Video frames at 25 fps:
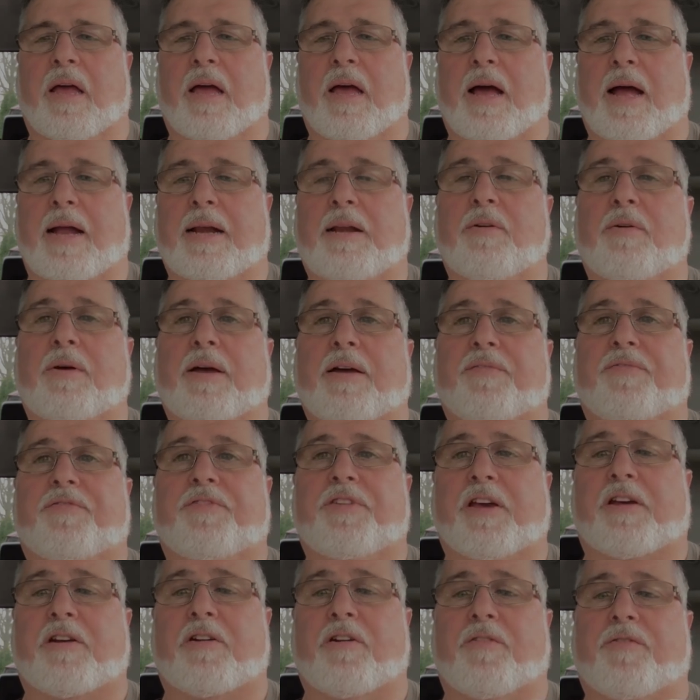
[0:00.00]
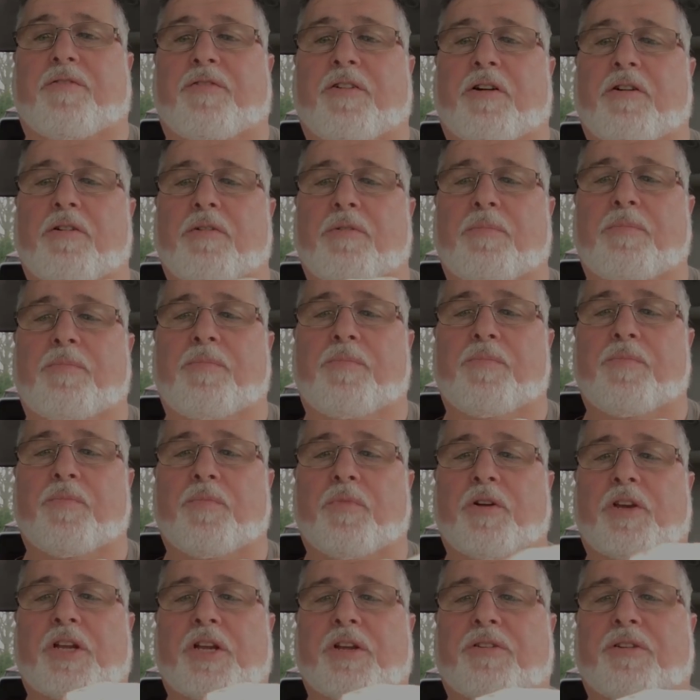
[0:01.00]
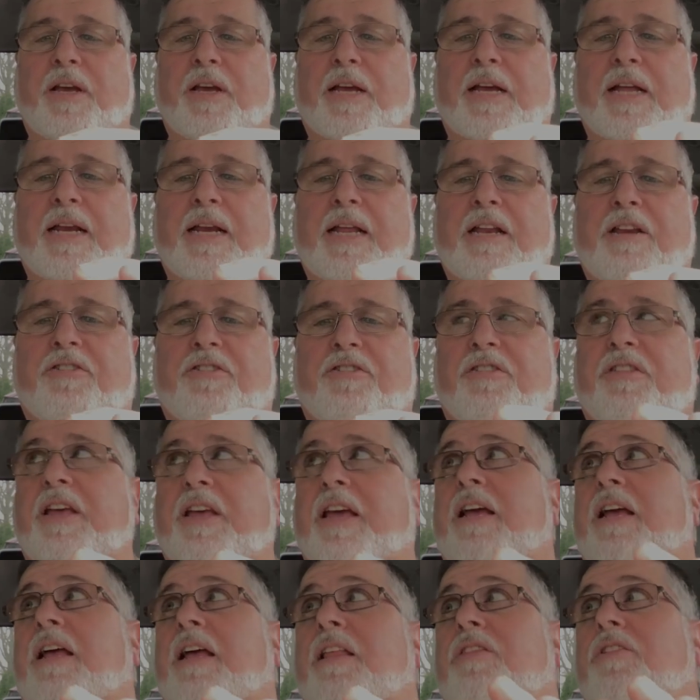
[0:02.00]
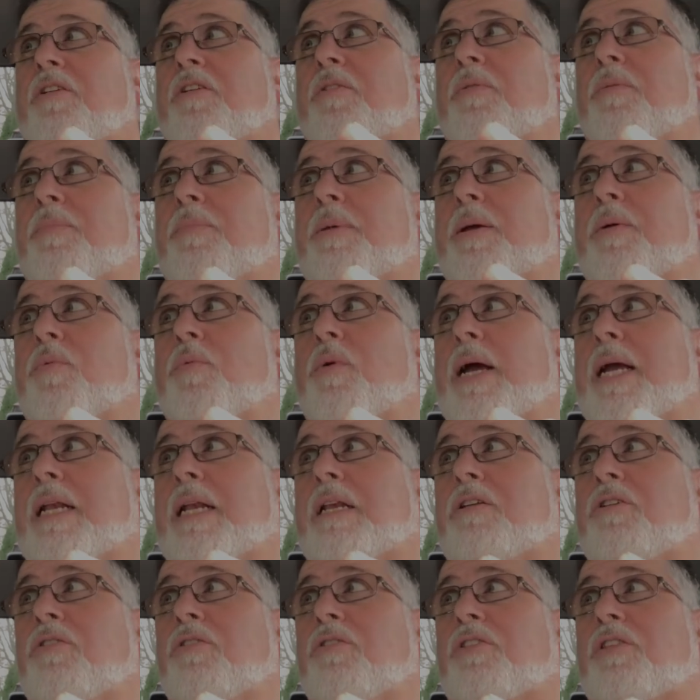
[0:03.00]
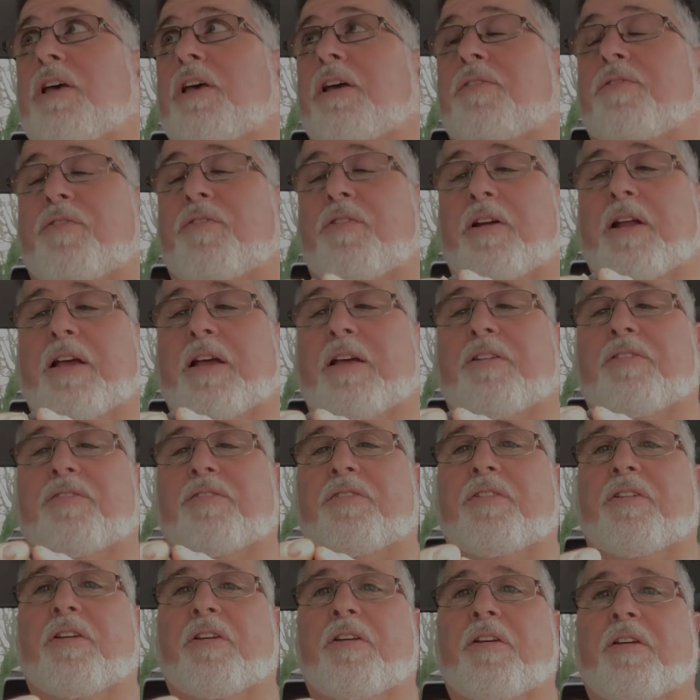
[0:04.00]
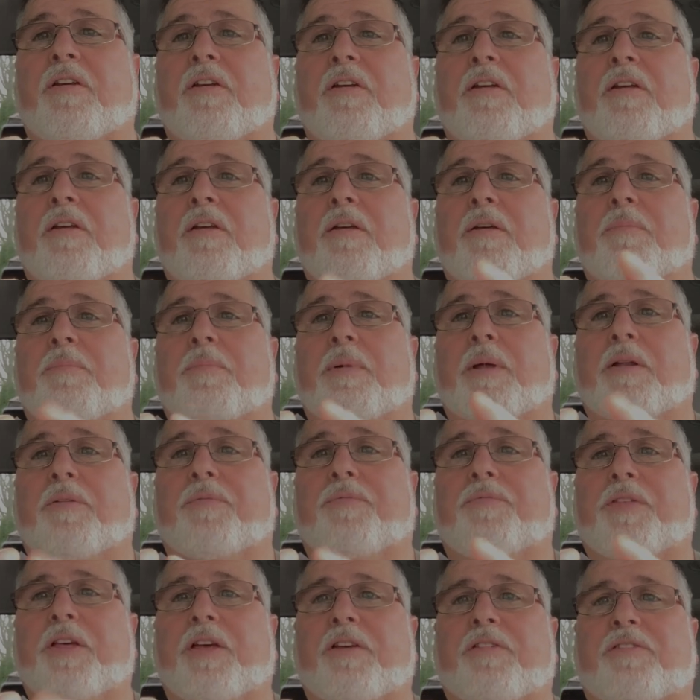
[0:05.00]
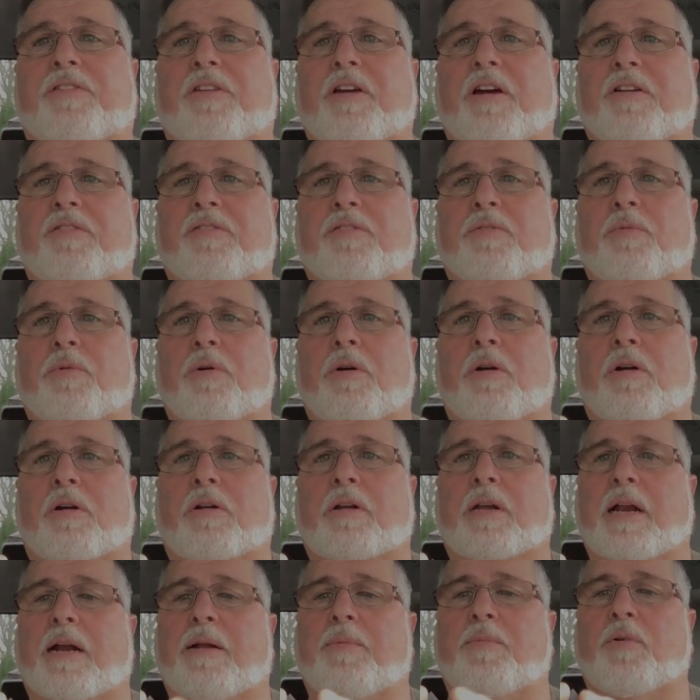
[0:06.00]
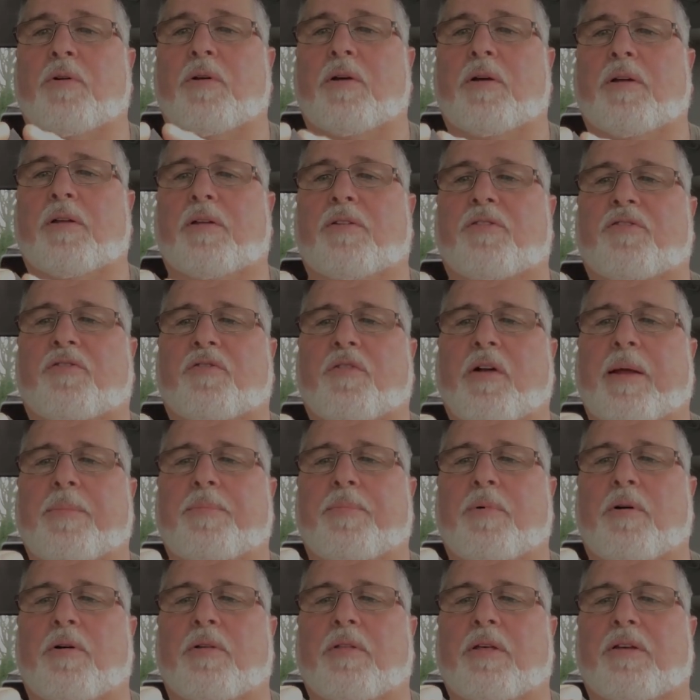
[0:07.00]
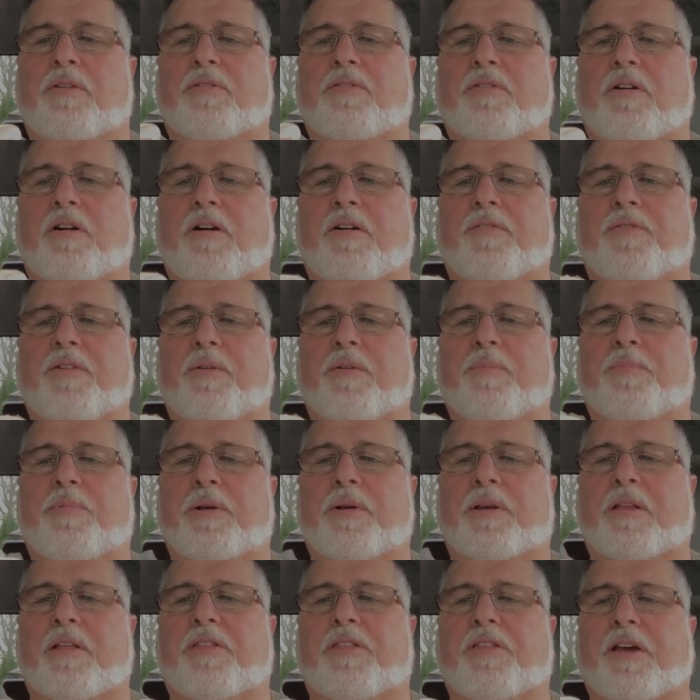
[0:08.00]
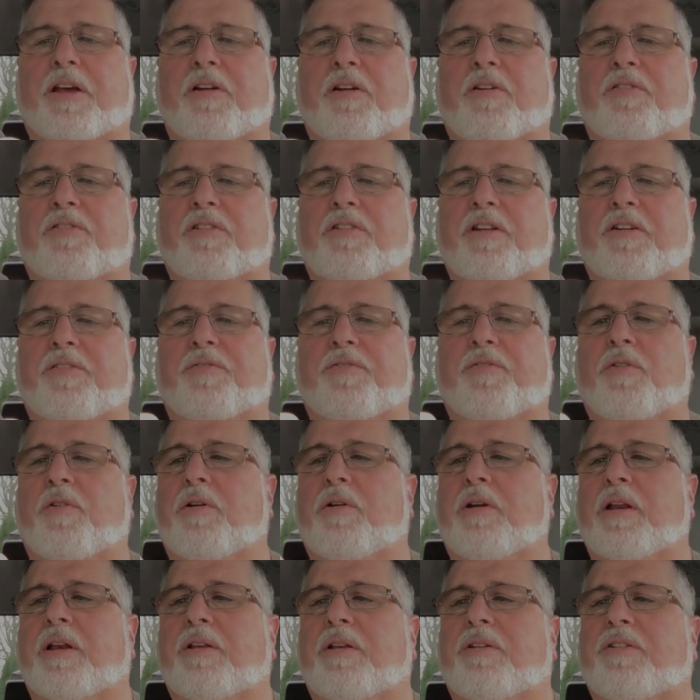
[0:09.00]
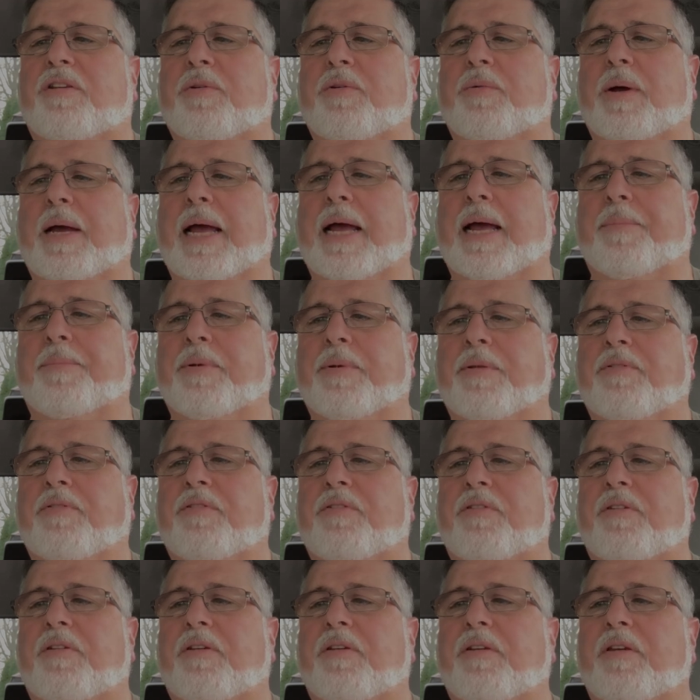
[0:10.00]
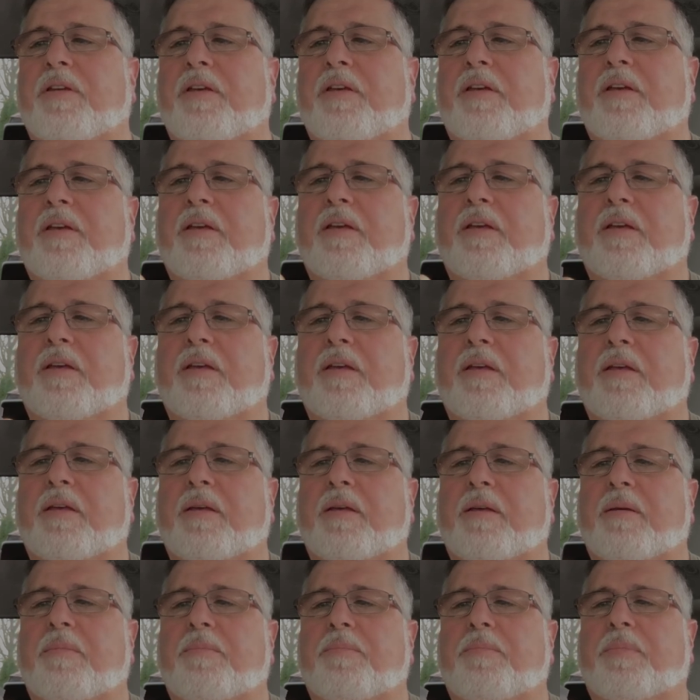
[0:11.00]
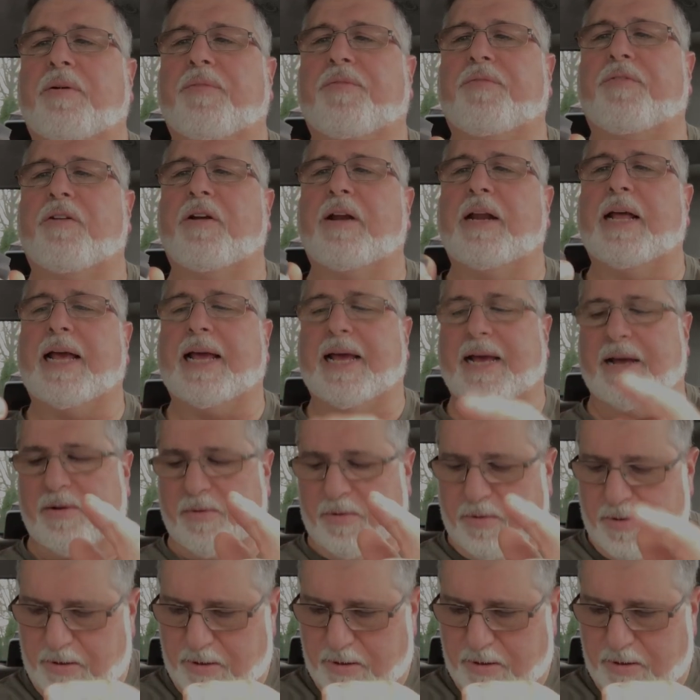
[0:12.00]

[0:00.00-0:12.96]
I do have thicker foam, which is like 1 inch thick. I thought would be way too thick for this. But if this doesn't work, then I'm going to scrape all this off and put the thicker stuff on and see what happens. But for now,